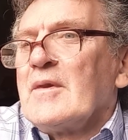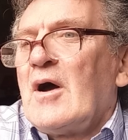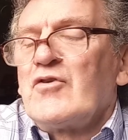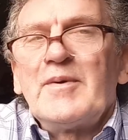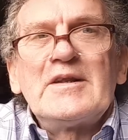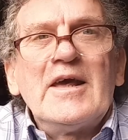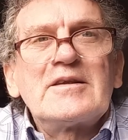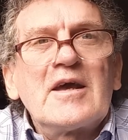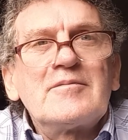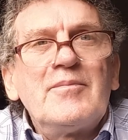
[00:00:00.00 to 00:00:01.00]
was a bit
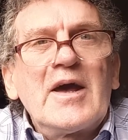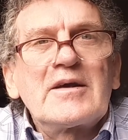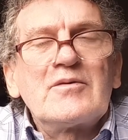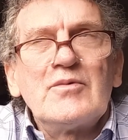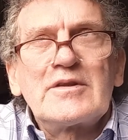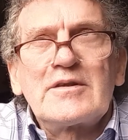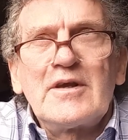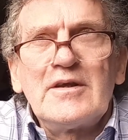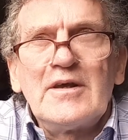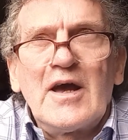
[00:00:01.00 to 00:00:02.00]
late getting back with
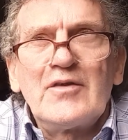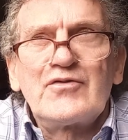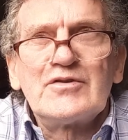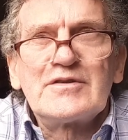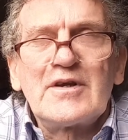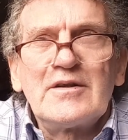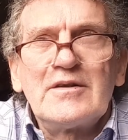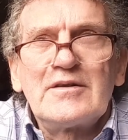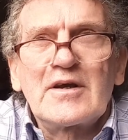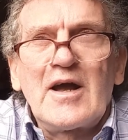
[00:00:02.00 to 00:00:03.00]
the answers
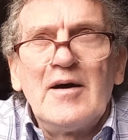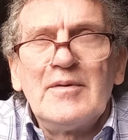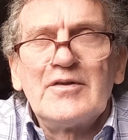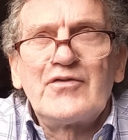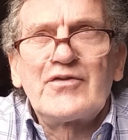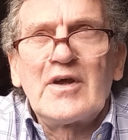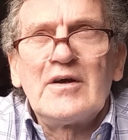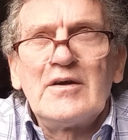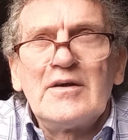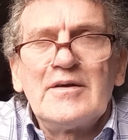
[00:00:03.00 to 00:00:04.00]
and the comments.
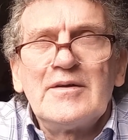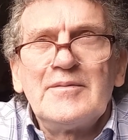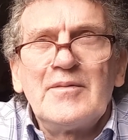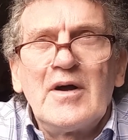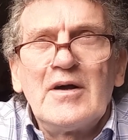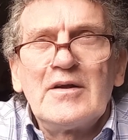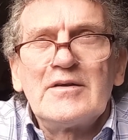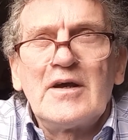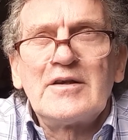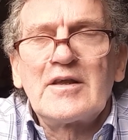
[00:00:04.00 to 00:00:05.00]
I
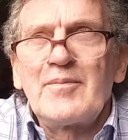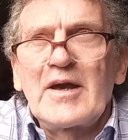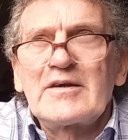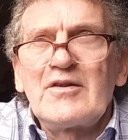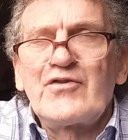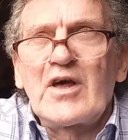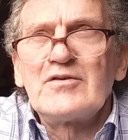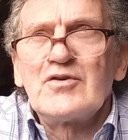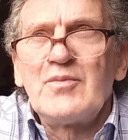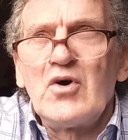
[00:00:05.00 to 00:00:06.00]
didn't get back until
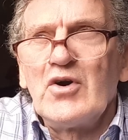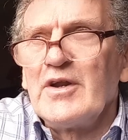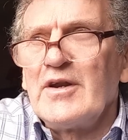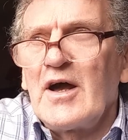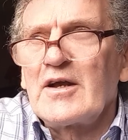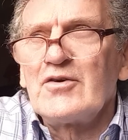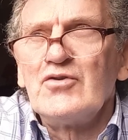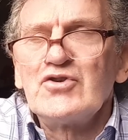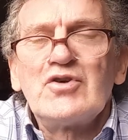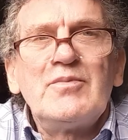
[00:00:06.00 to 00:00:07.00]
Saturday morning. I got a
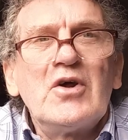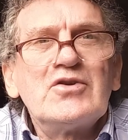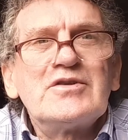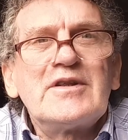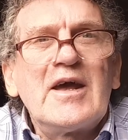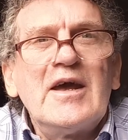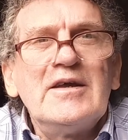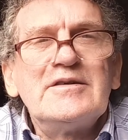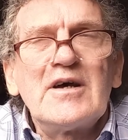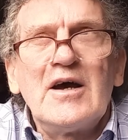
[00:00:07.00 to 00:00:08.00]
rush of blood to the
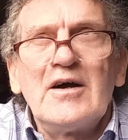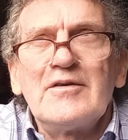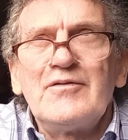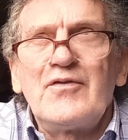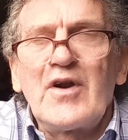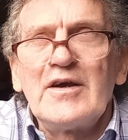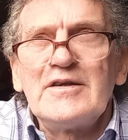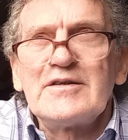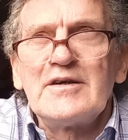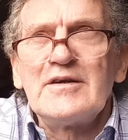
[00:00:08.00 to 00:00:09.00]
head on
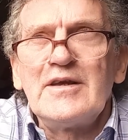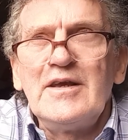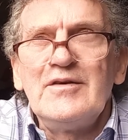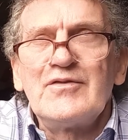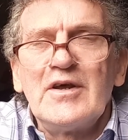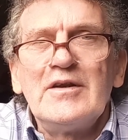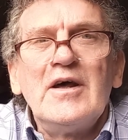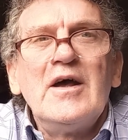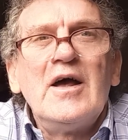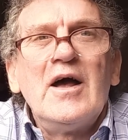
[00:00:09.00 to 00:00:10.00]
Friday evening
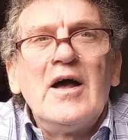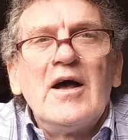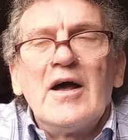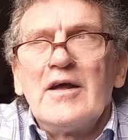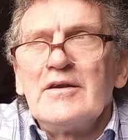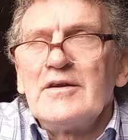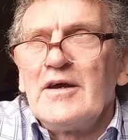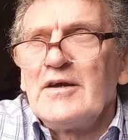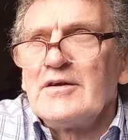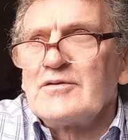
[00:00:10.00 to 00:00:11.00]

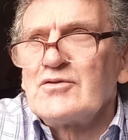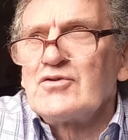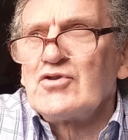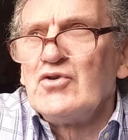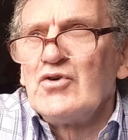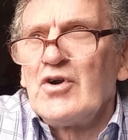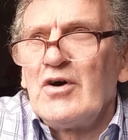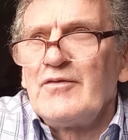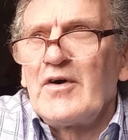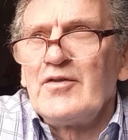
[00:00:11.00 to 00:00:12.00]
and tore
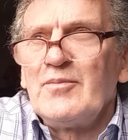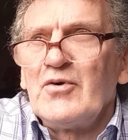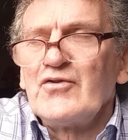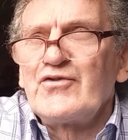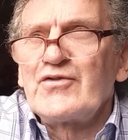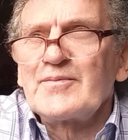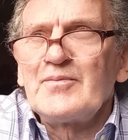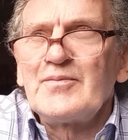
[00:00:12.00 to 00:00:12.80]
off on the bus